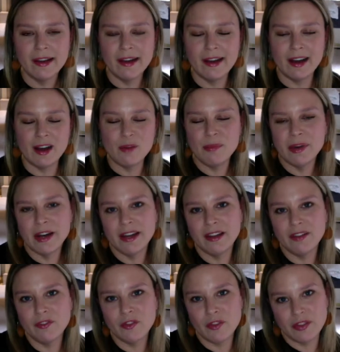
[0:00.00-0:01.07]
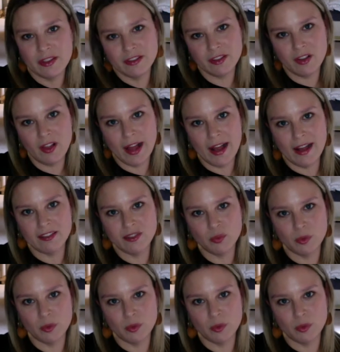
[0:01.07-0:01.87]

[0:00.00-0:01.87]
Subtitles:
But for this class,